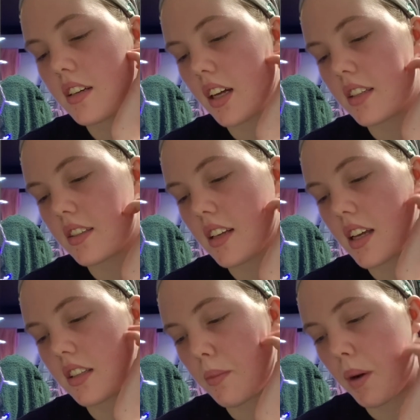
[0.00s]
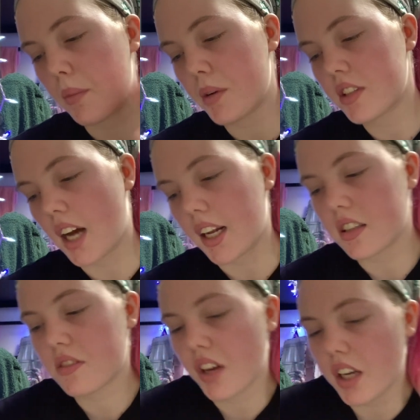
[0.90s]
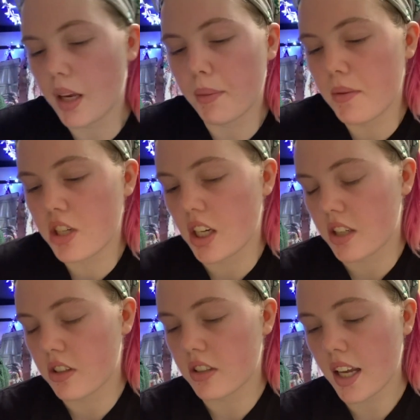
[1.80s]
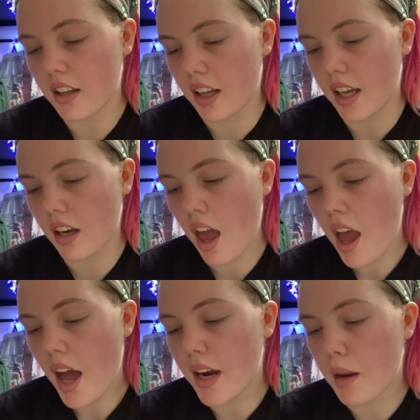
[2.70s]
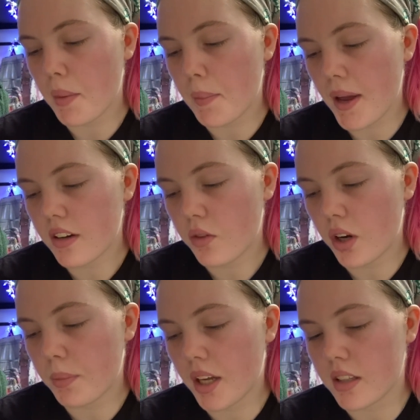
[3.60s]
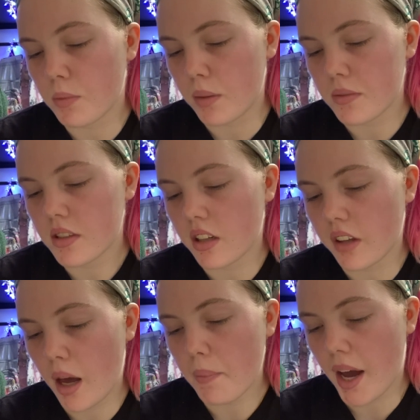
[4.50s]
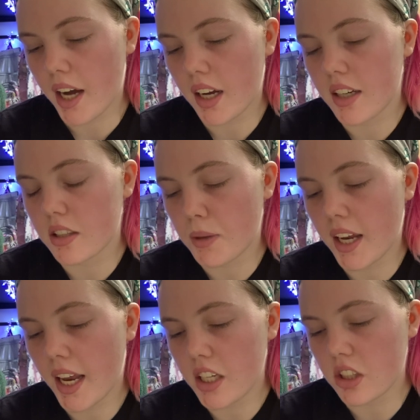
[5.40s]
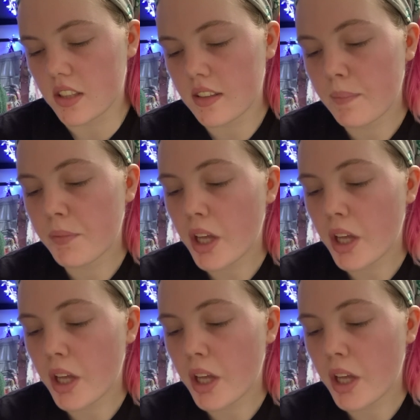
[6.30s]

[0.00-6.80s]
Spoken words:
does it to Mom or Dad, it's funny, but my cheeks are tingling, and I'm a bit annoyed because Mom's still not back and it's been ages.